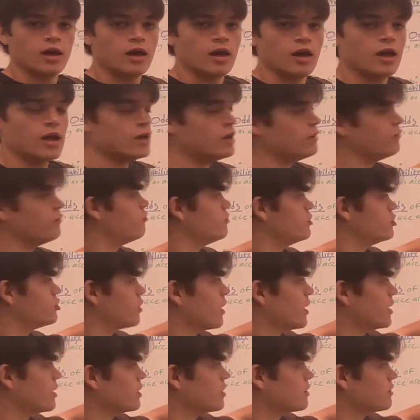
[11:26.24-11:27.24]
And if we
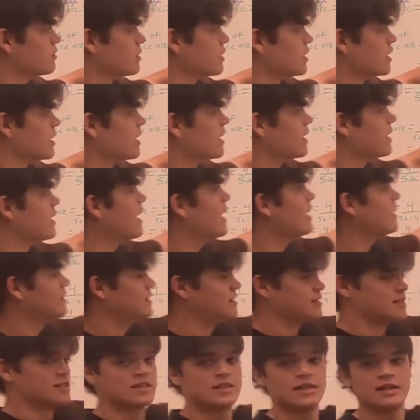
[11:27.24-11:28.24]
try to connect
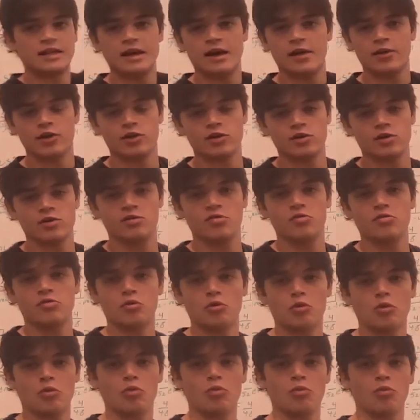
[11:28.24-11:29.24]
this together,
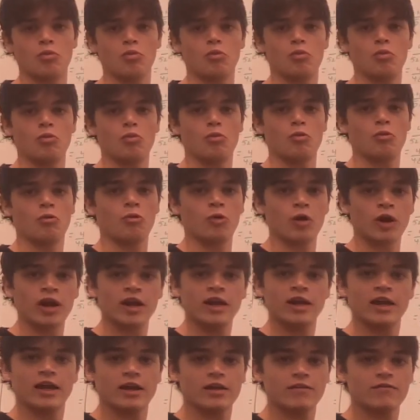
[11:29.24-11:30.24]
we're going
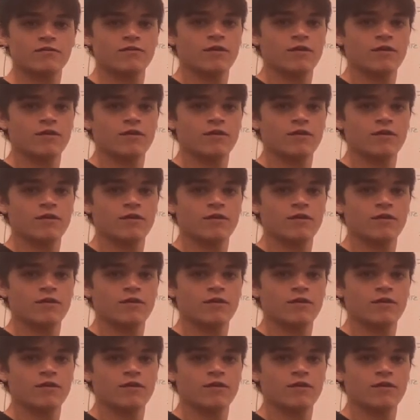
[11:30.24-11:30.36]
to get a